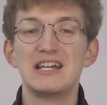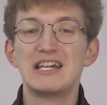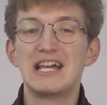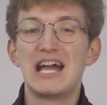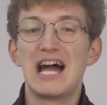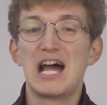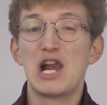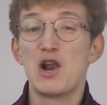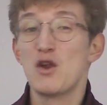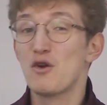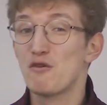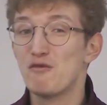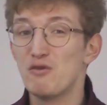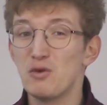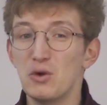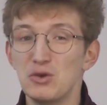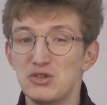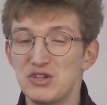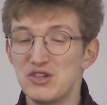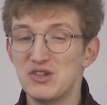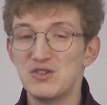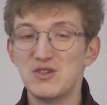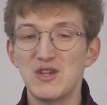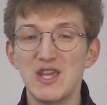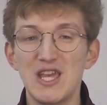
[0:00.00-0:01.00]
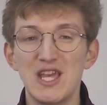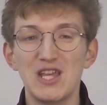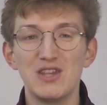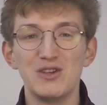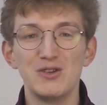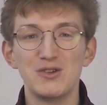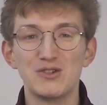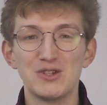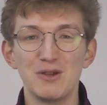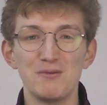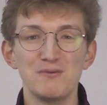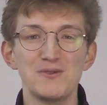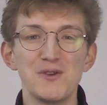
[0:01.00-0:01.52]
I look forward to seeing you
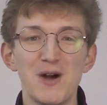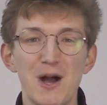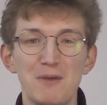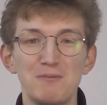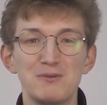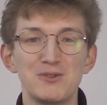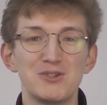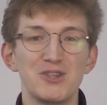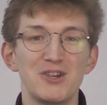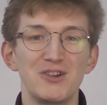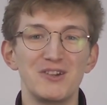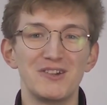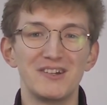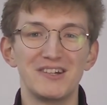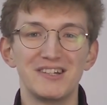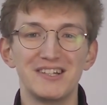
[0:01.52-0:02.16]
sometime soon.